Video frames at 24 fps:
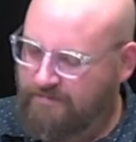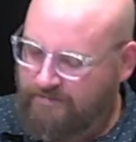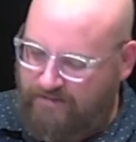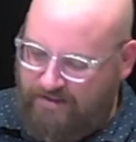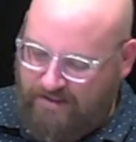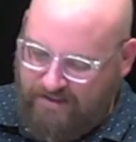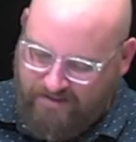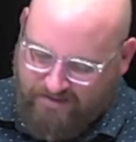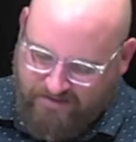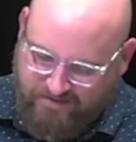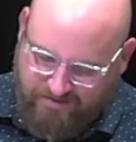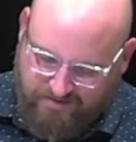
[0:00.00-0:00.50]

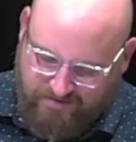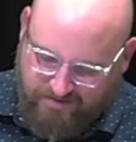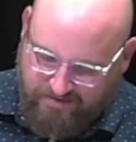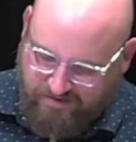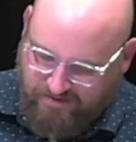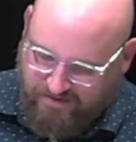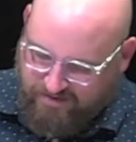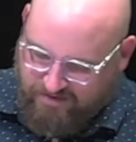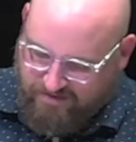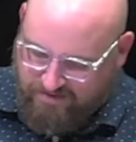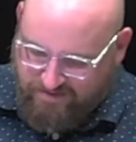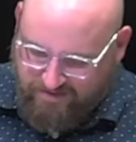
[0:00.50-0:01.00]
It's
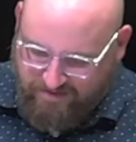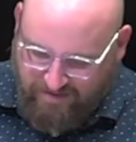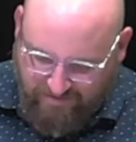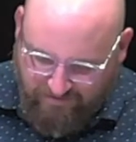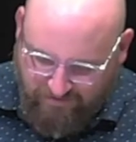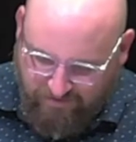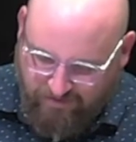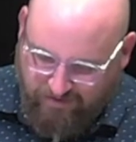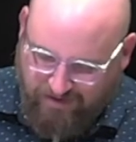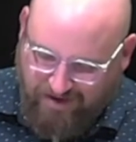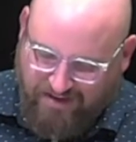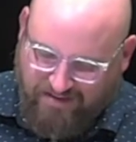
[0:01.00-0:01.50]
this
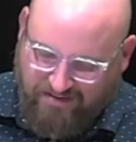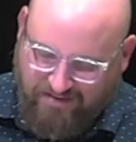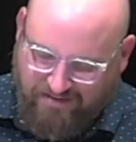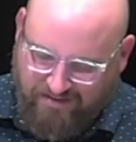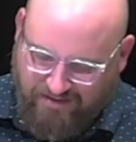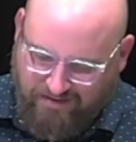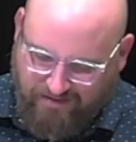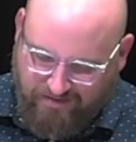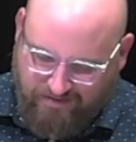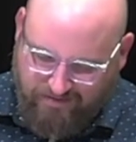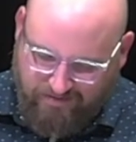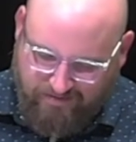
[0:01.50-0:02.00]

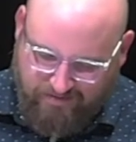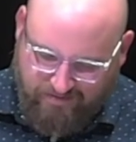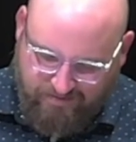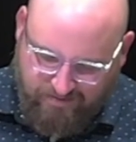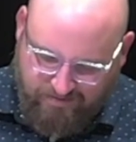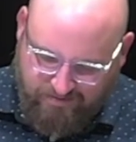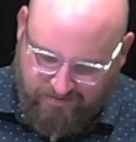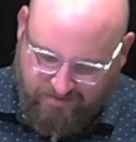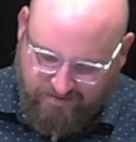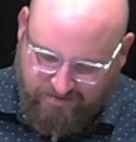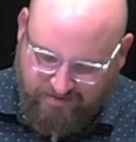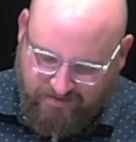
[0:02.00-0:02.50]
never-ending
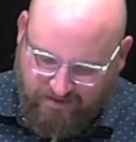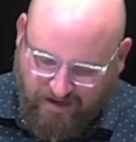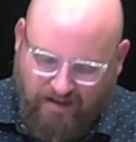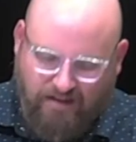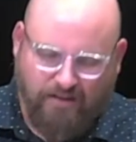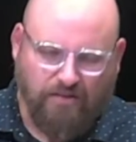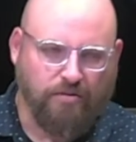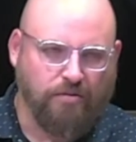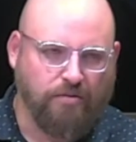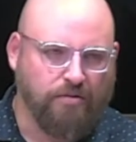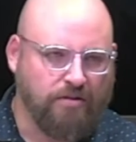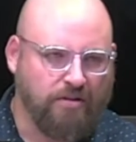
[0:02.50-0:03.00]

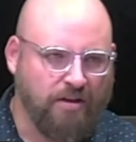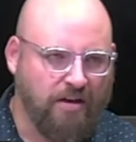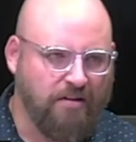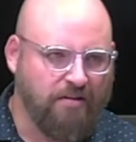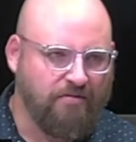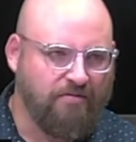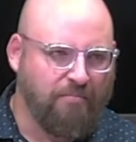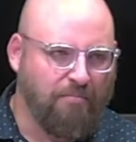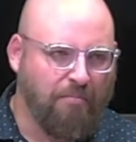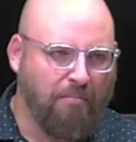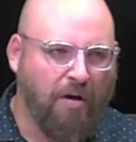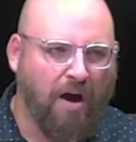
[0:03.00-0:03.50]
cycle
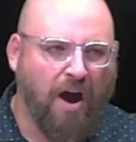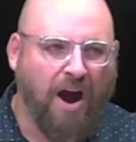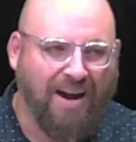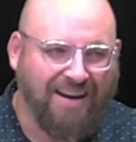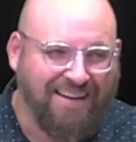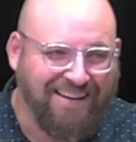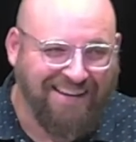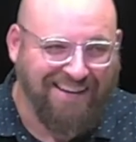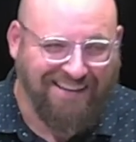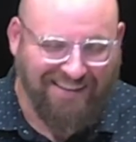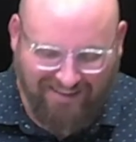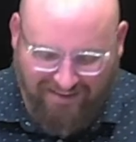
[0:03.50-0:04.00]
of
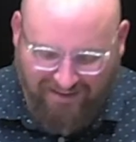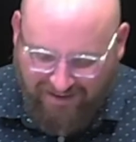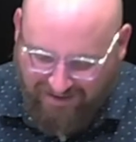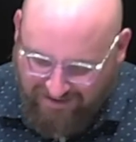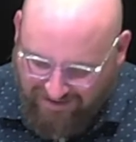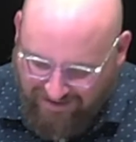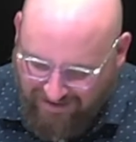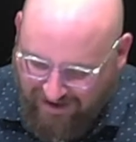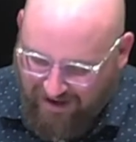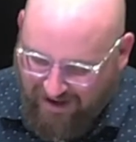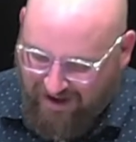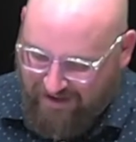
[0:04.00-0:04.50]
mocking
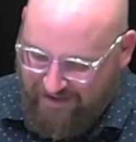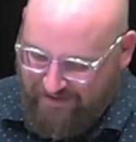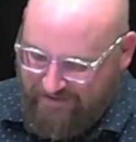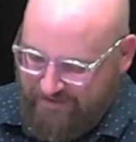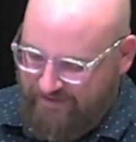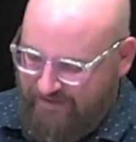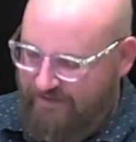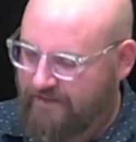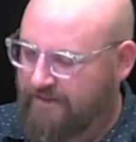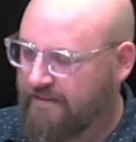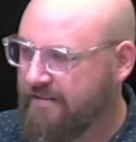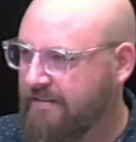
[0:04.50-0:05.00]
God
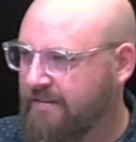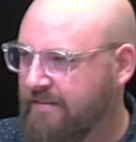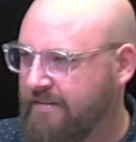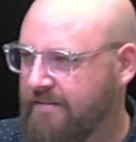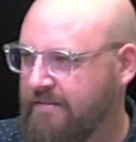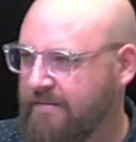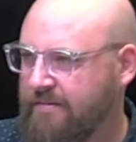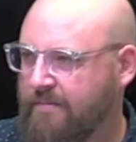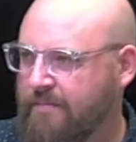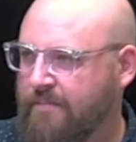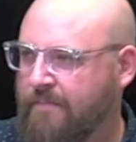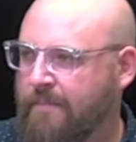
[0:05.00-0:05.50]

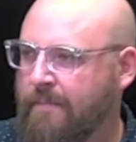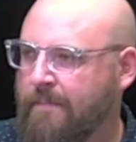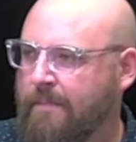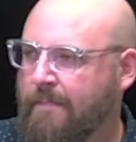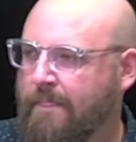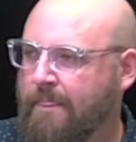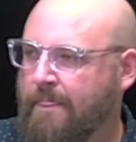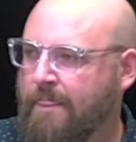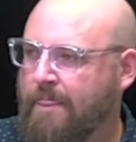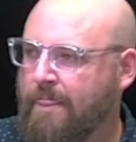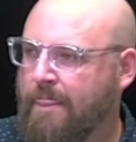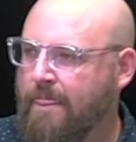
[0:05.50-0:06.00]

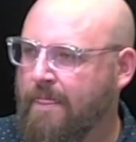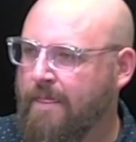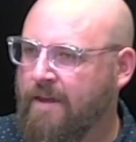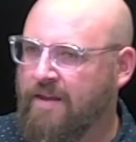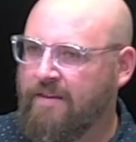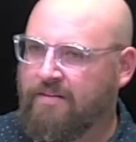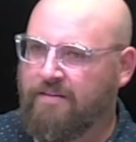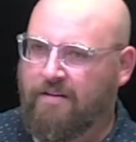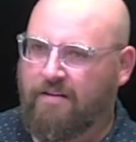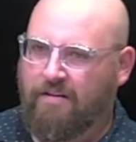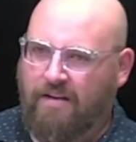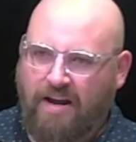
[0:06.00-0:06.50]

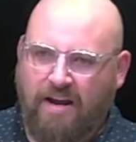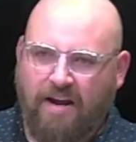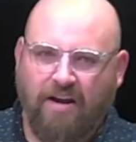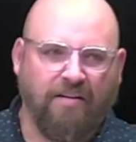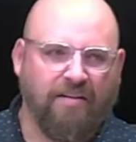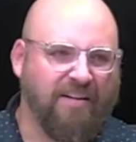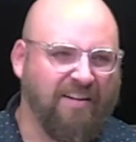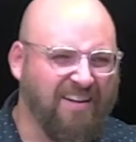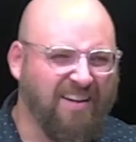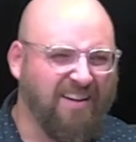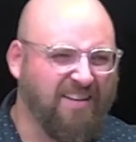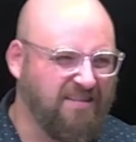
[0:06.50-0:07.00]
and their
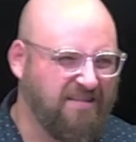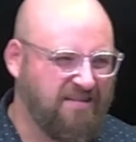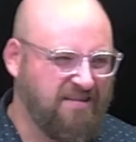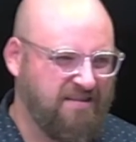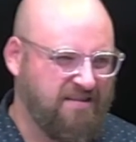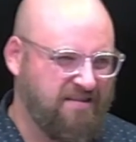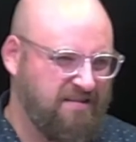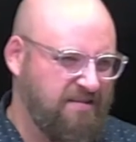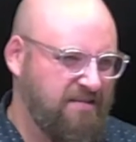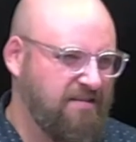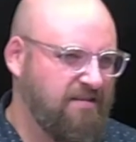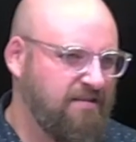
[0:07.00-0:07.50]

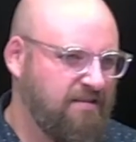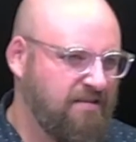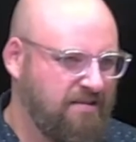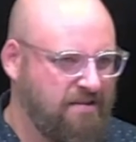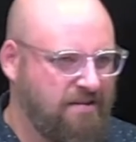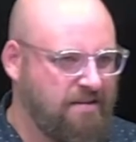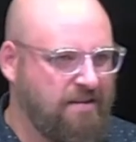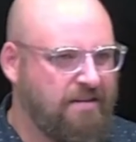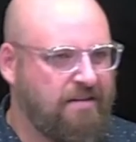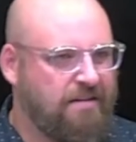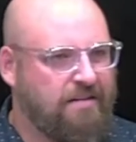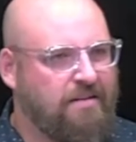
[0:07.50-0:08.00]
arrogance
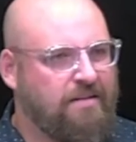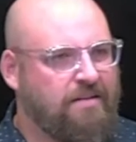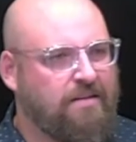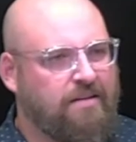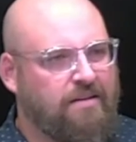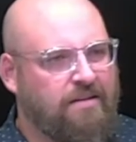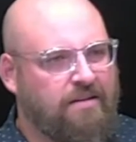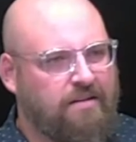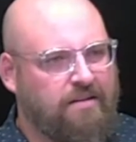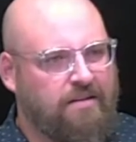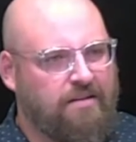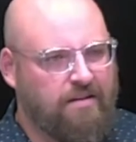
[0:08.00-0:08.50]

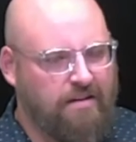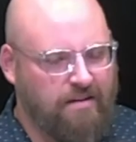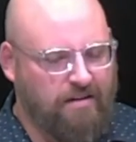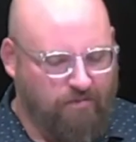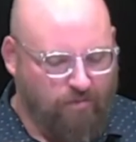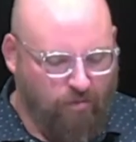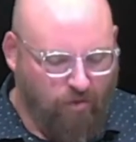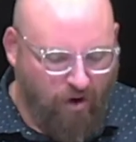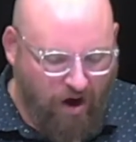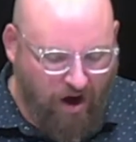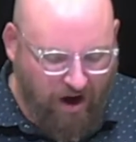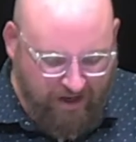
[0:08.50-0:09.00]

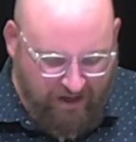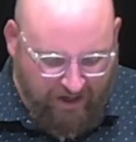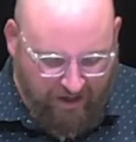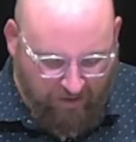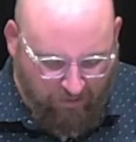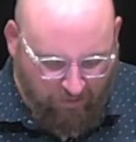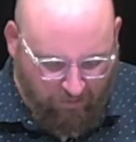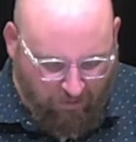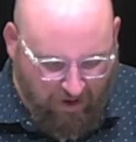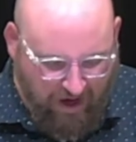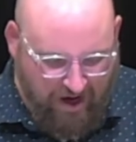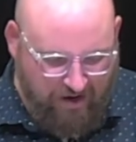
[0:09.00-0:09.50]
and walking
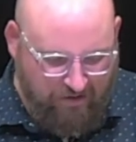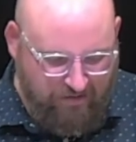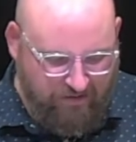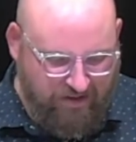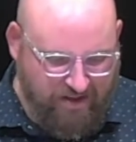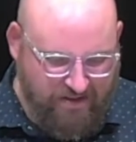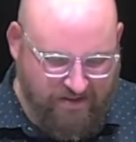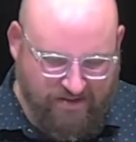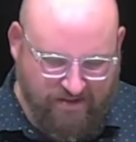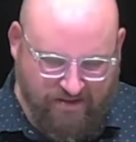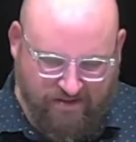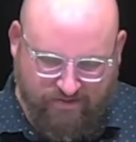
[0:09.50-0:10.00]
around
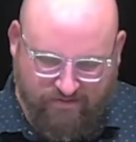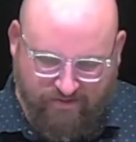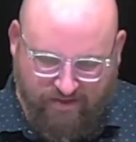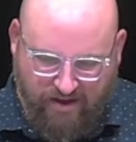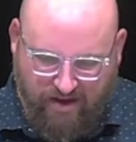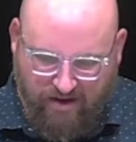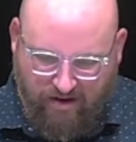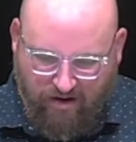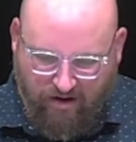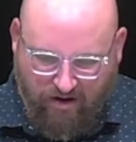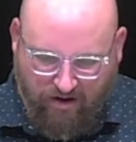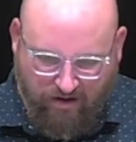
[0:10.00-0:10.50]
as if
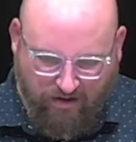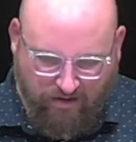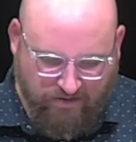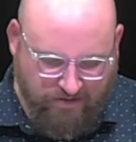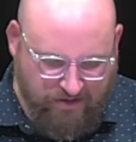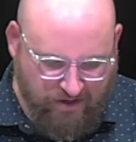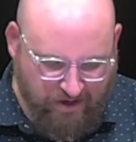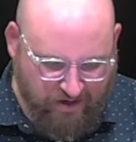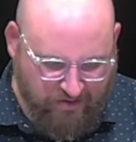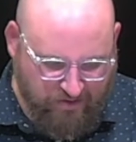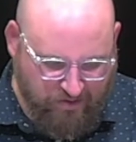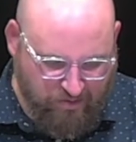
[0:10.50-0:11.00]
they are
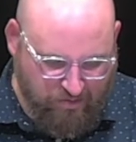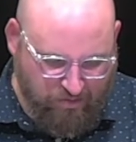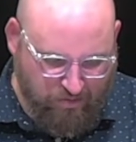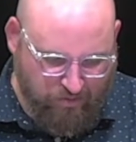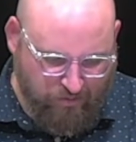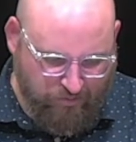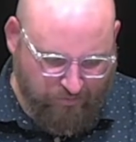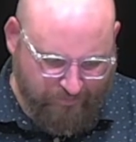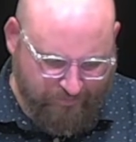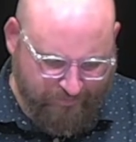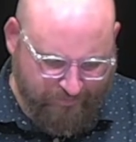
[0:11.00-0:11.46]
untouchable.